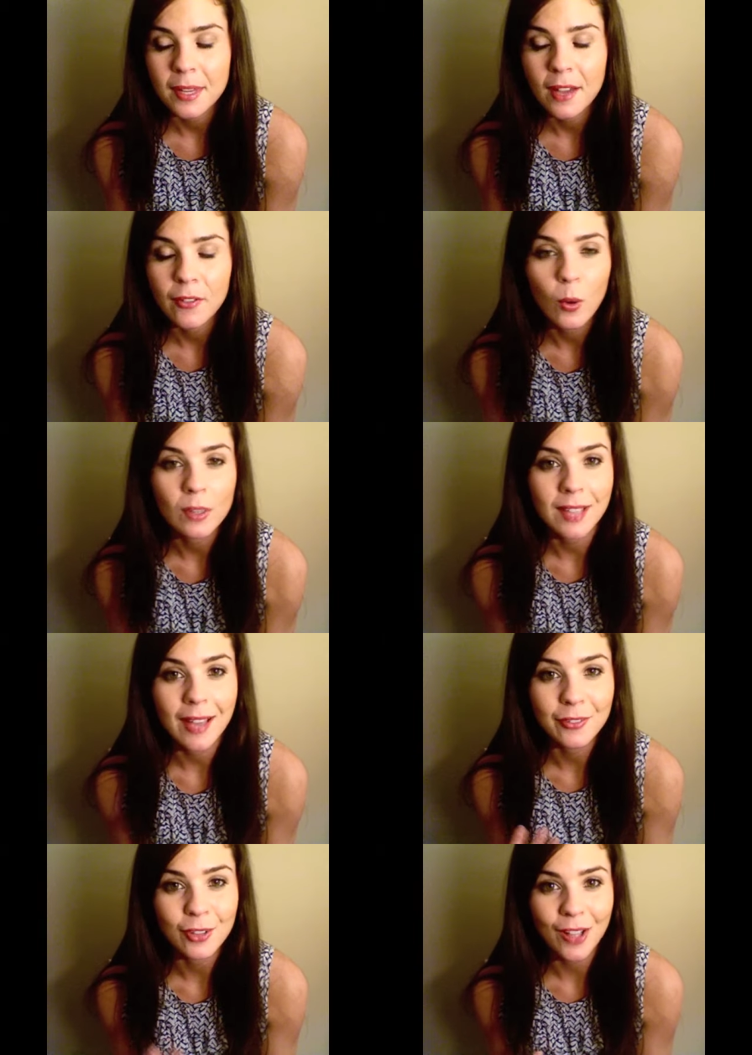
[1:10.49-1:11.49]
of course, I
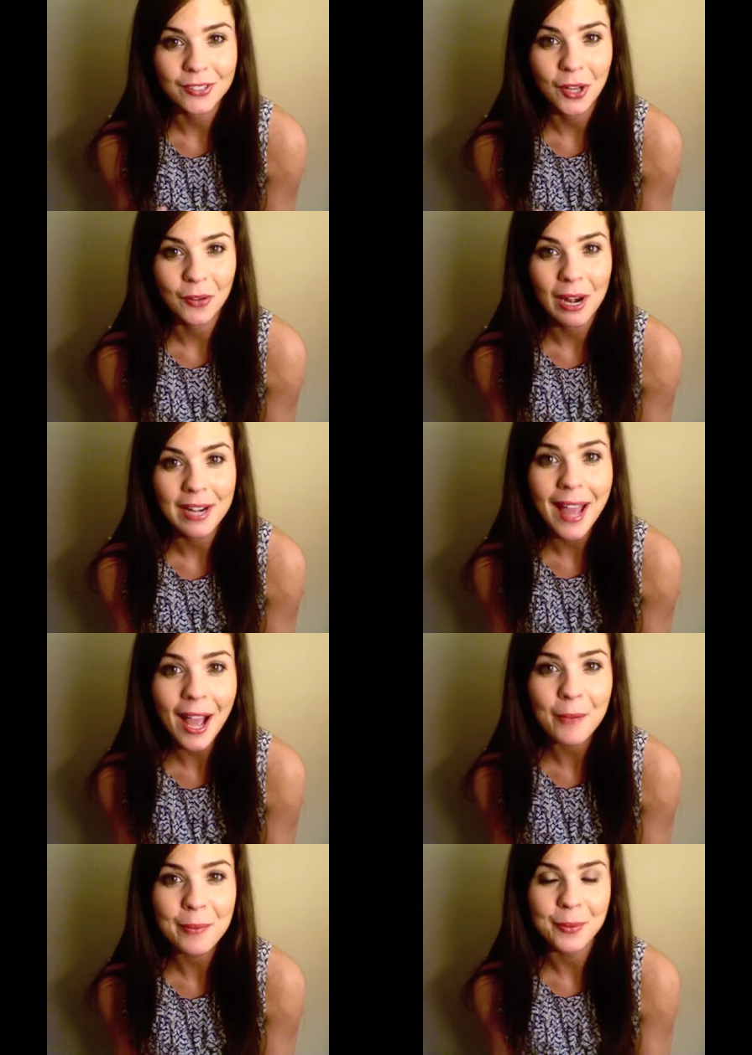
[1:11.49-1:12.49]
have gloss on right
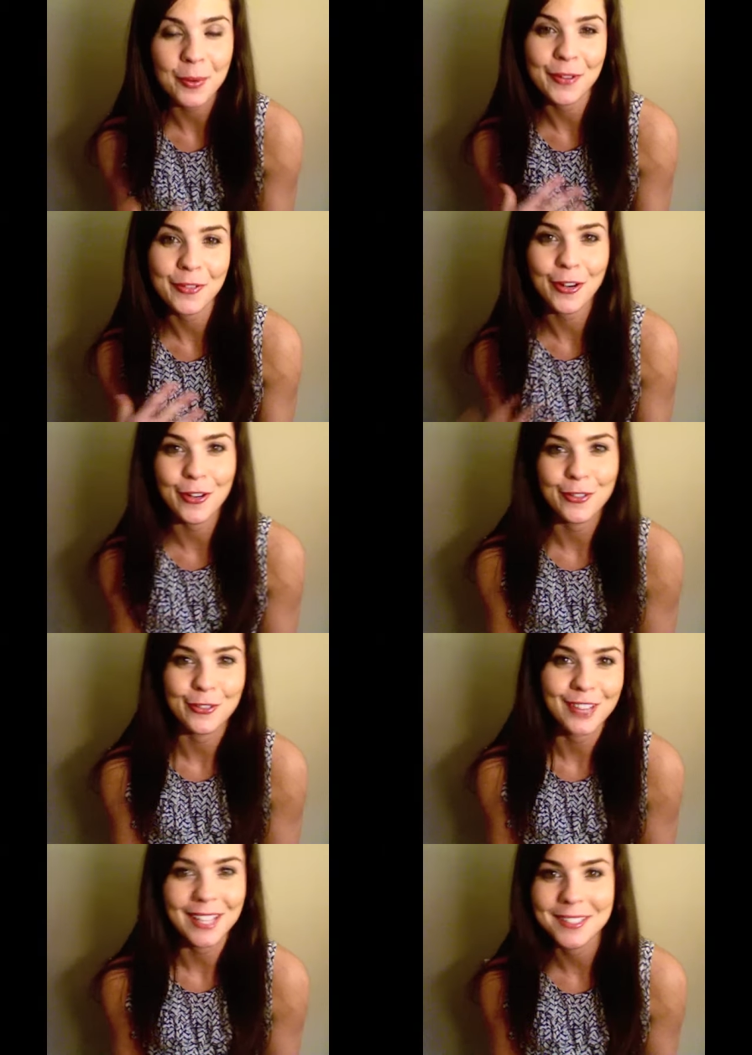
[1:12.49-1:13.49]
now, but one of her
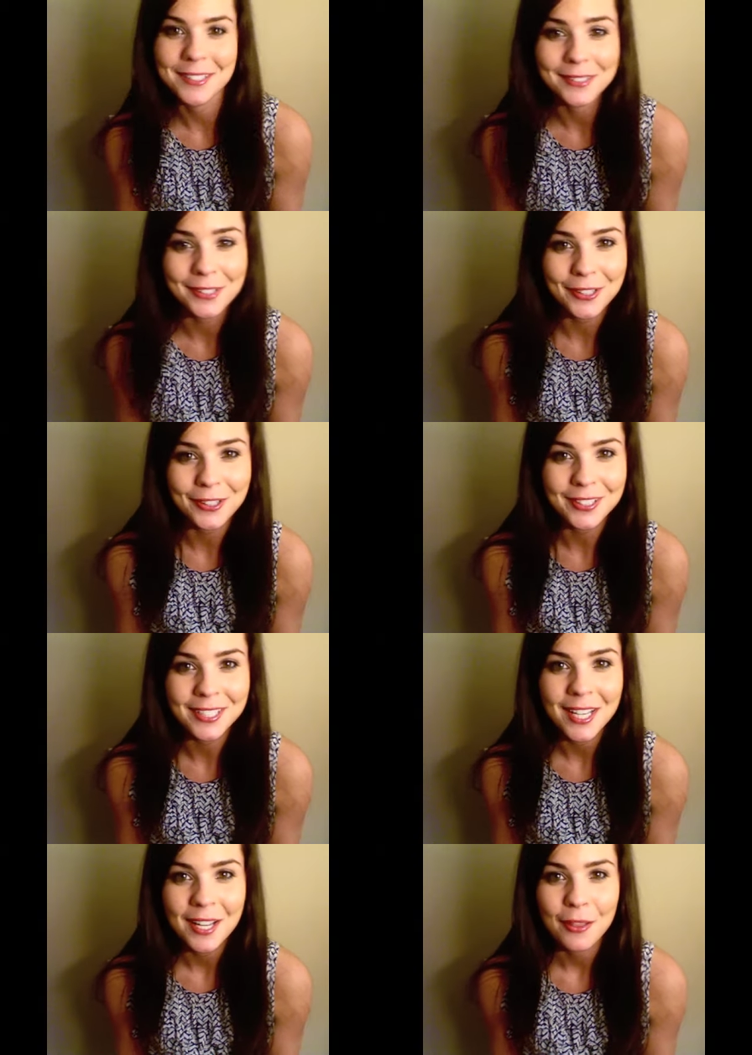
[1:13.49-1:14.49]
lessons learned
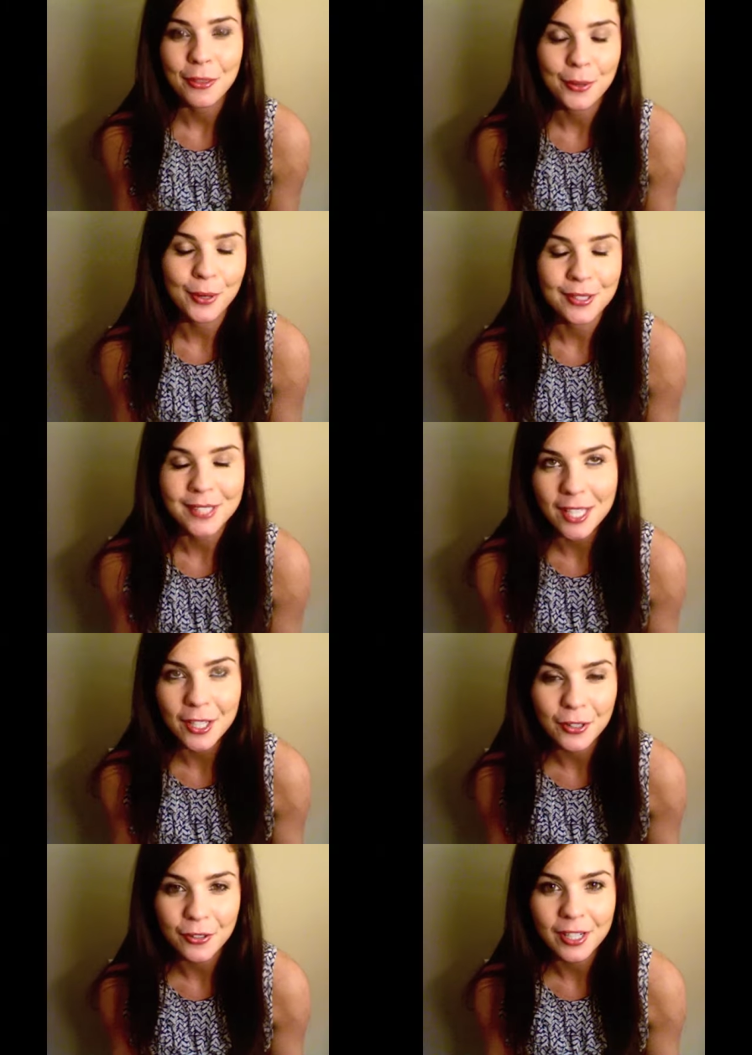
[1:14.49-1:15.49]
through her
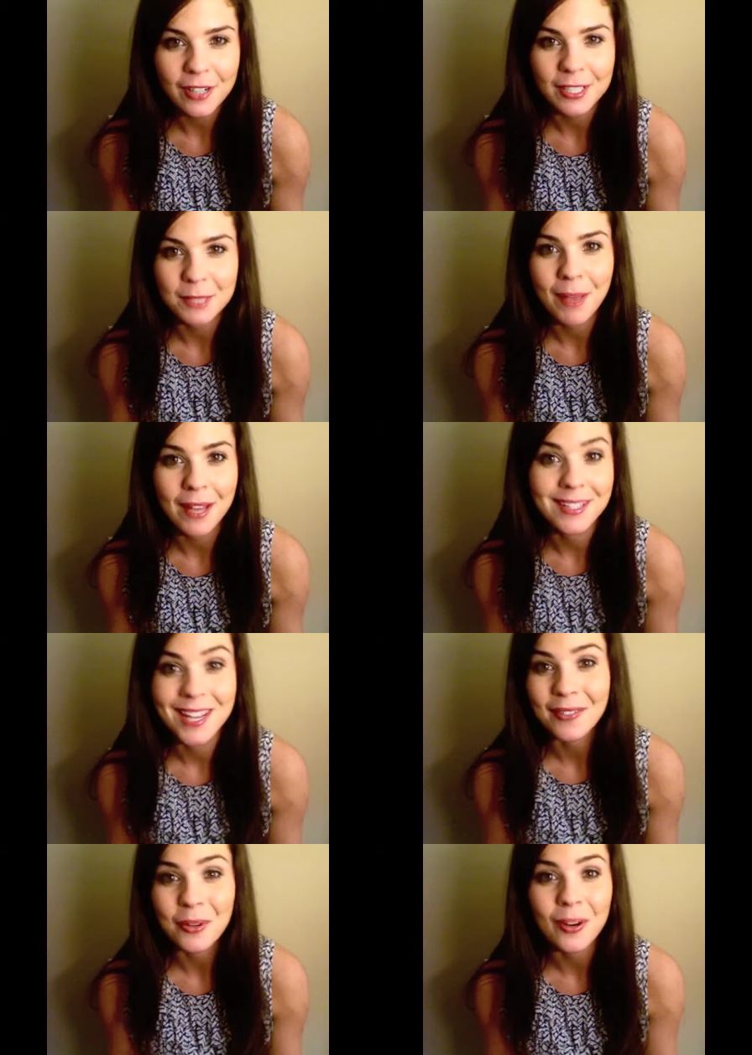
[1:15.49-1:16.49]
singing career has been
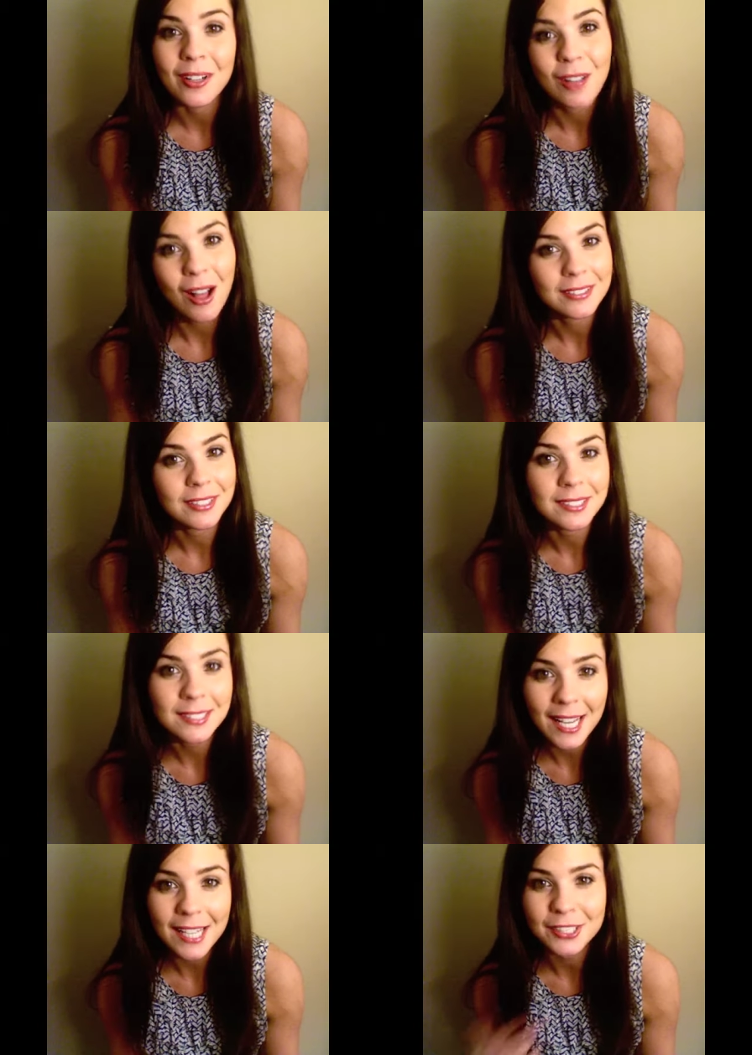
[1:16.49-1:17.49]
never wear gloss on
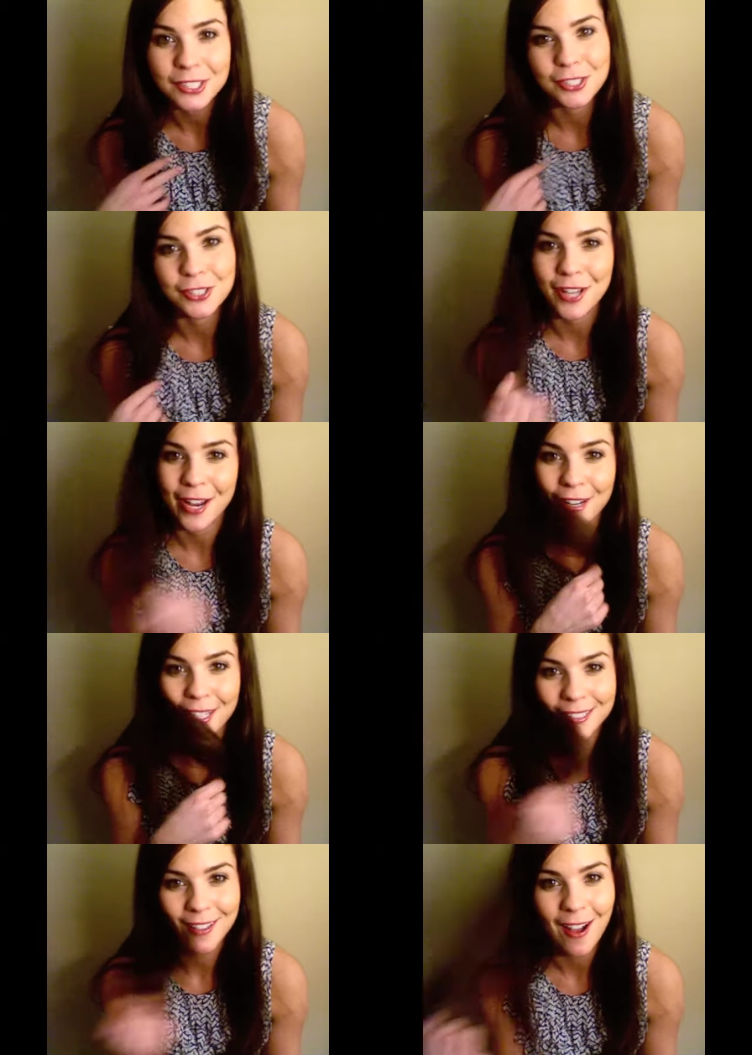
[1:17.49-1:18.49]
stage because you know your hair
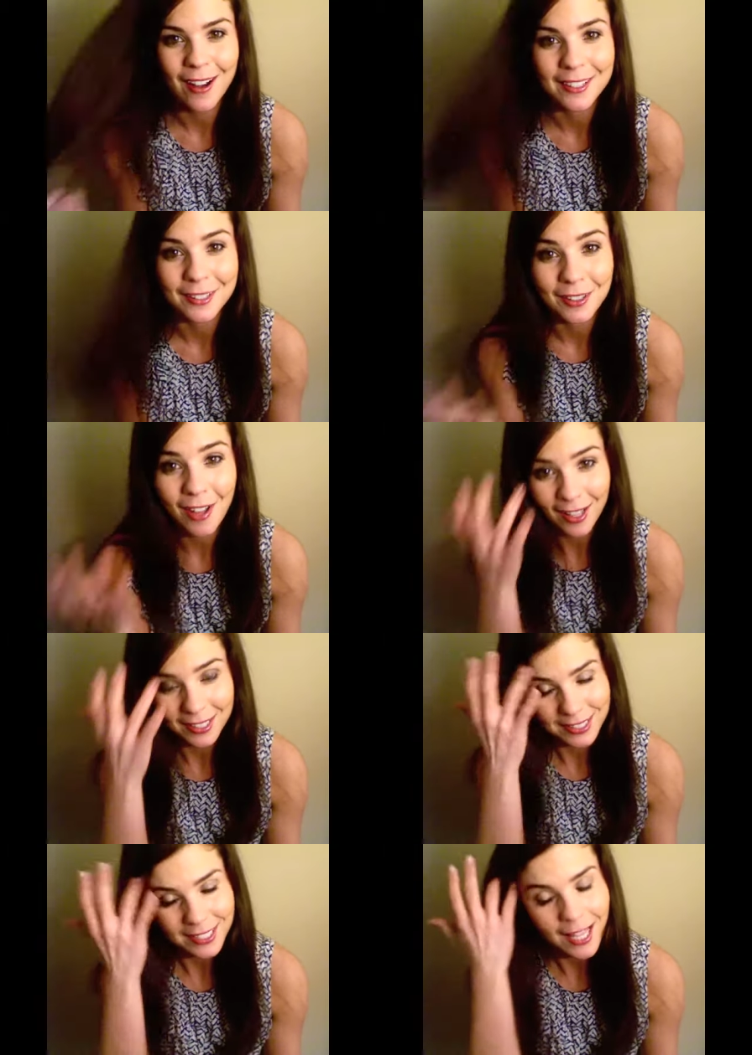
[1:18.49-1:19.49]
gets caught in the gloss.